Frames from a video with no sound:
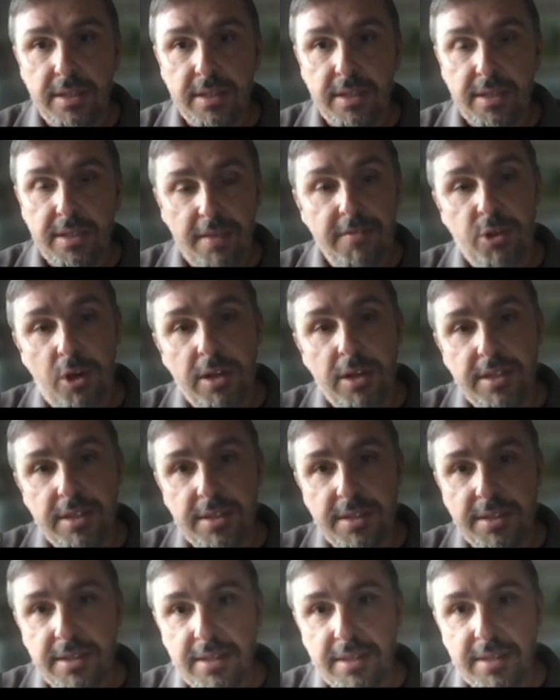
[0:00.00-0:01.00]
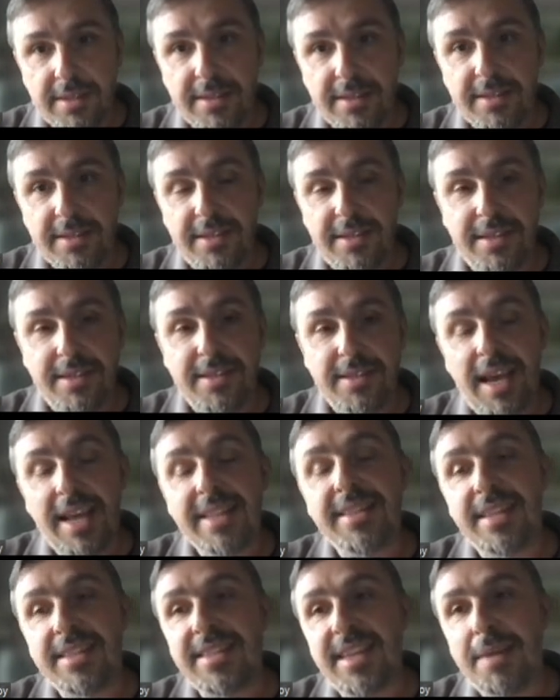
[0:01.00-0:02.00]
even order,
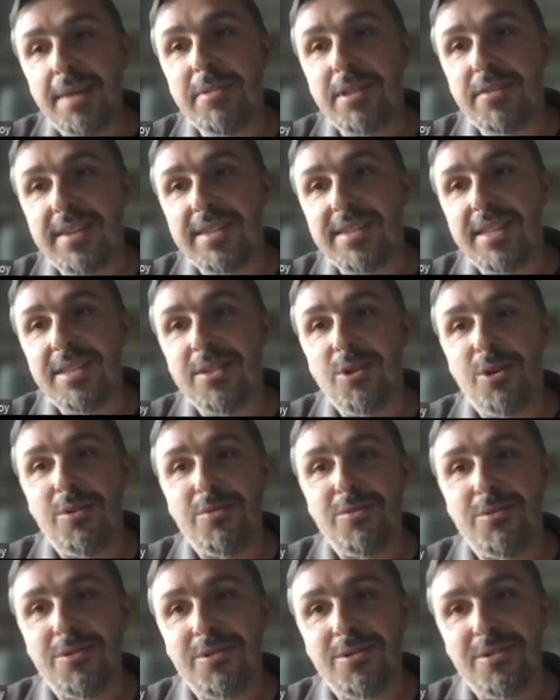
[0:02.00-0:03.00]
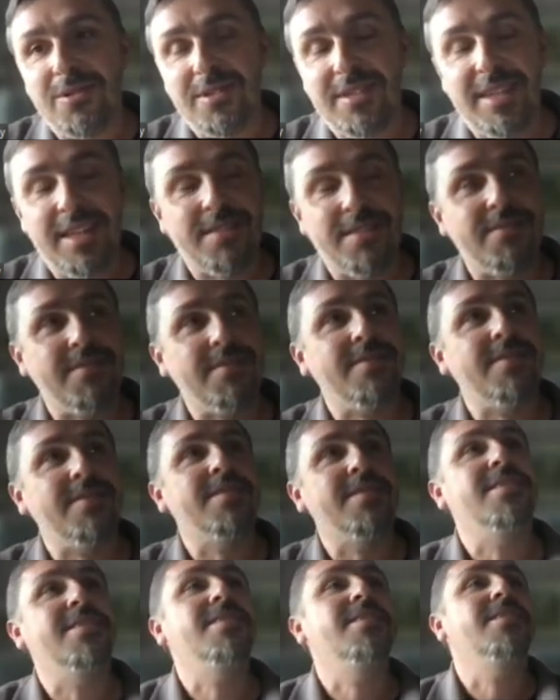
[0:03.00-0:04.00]
at that time it was not known that
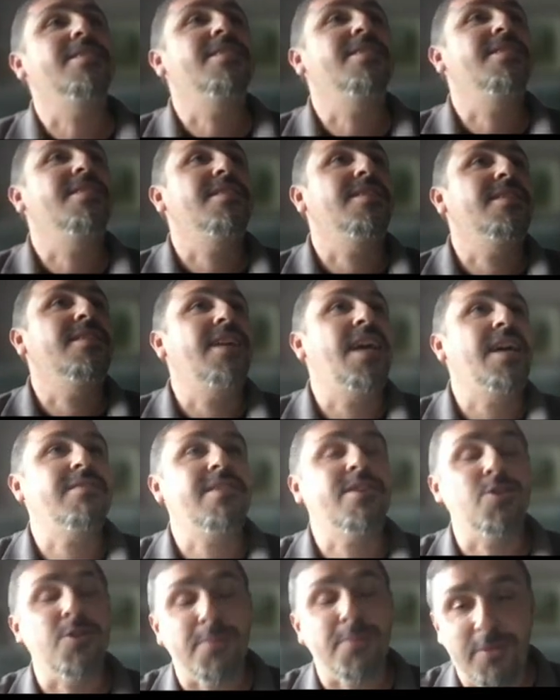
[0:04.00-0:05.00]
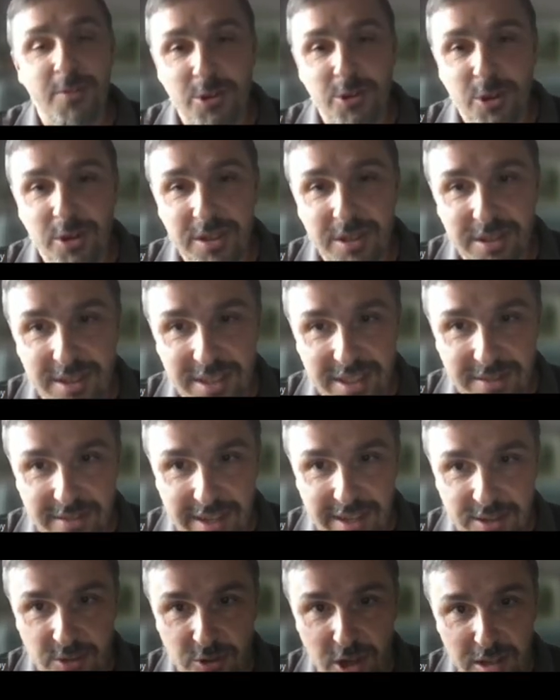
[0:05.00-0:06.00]
every group of order
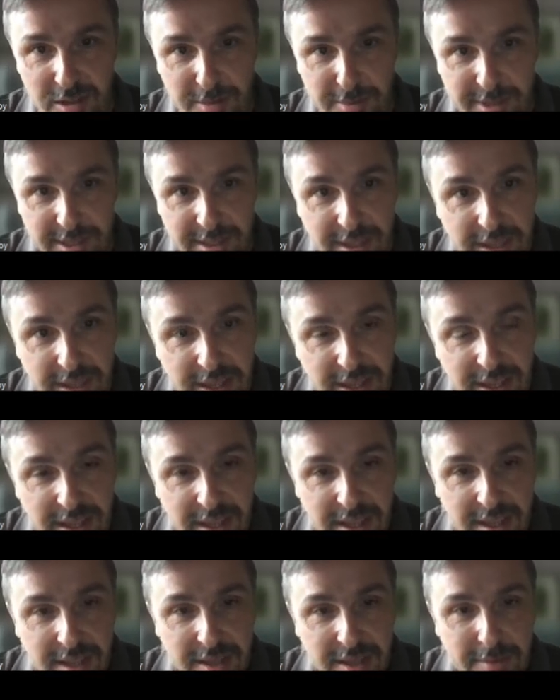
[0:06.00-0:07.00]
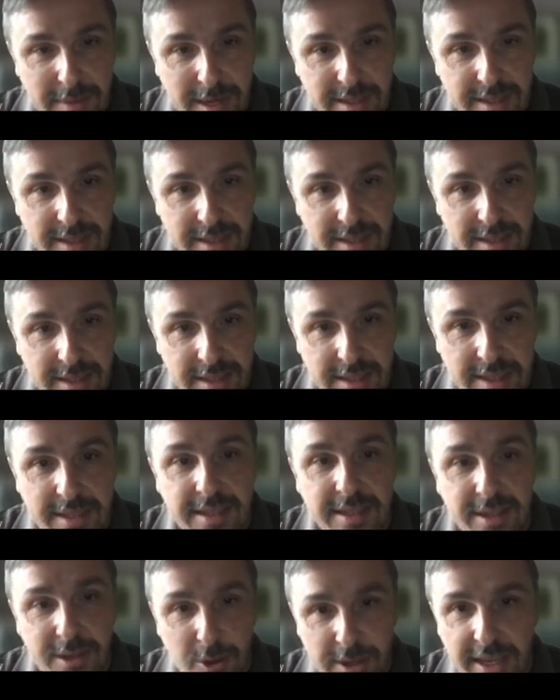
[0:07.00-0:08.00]
was solvable. But
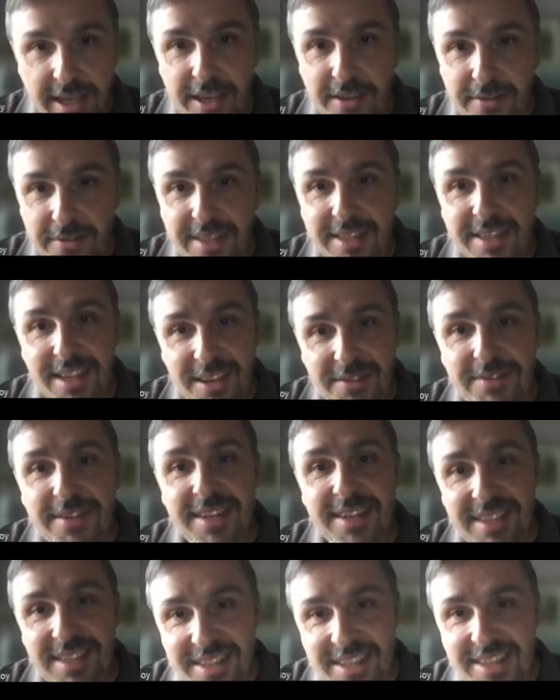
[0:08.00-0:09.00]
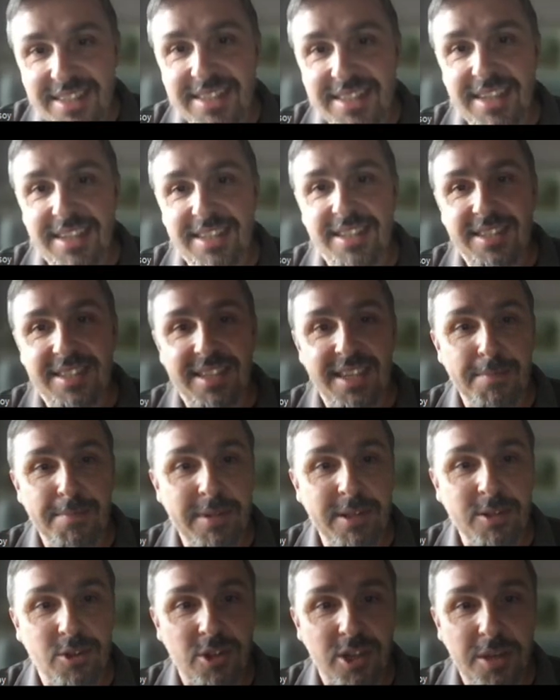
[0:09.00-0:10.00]
okay, if it's a
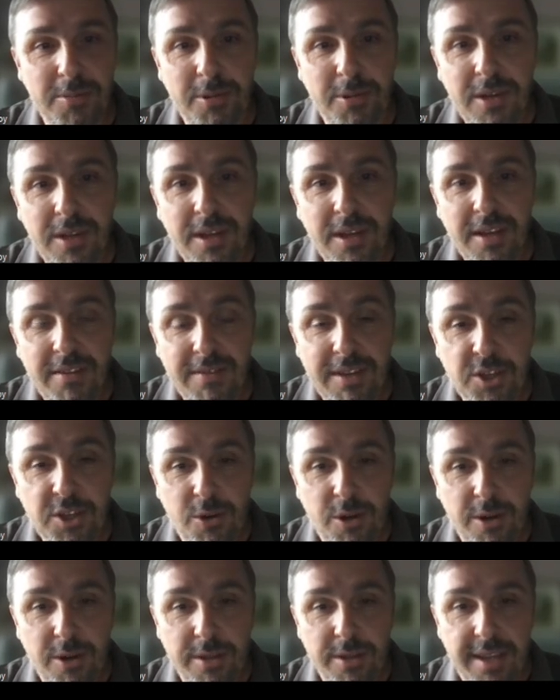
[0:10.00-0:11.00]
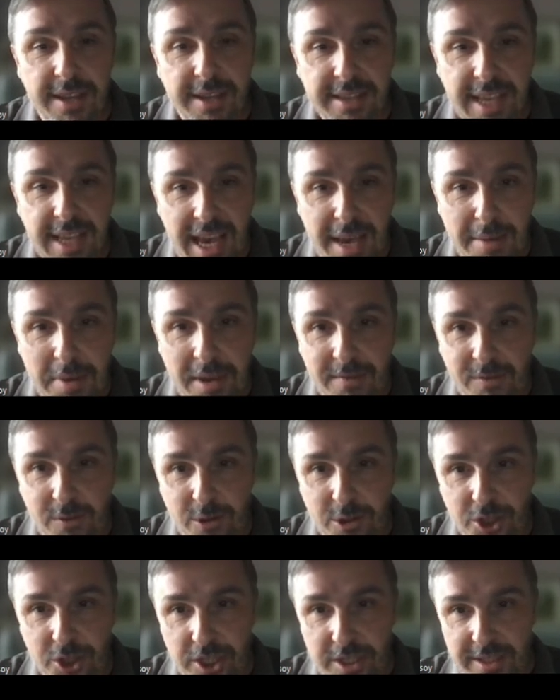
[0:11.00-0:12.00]
simple group which contains m
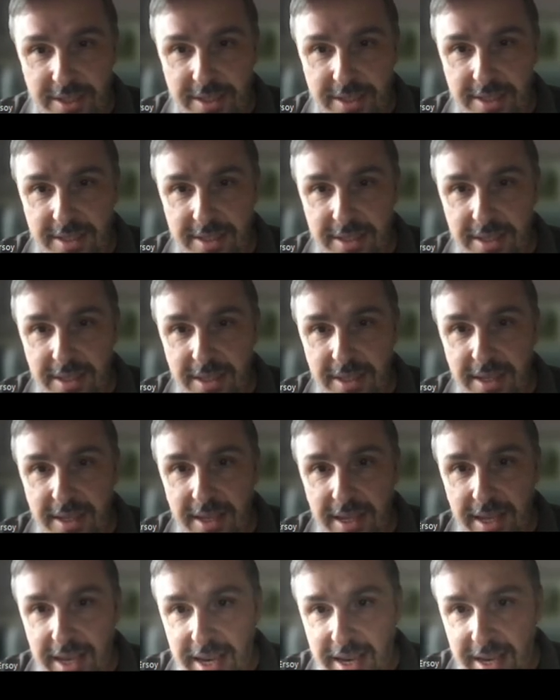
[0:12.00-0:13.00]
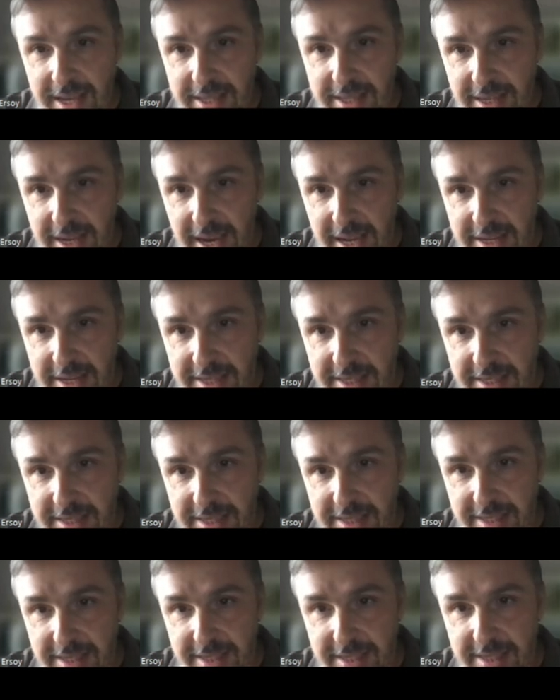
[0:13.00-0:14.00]
involutions, and n is
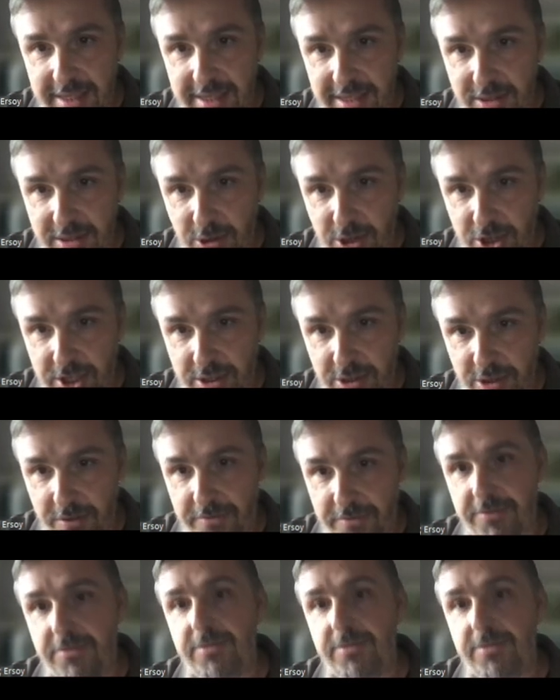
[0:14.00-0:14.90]
the quotient of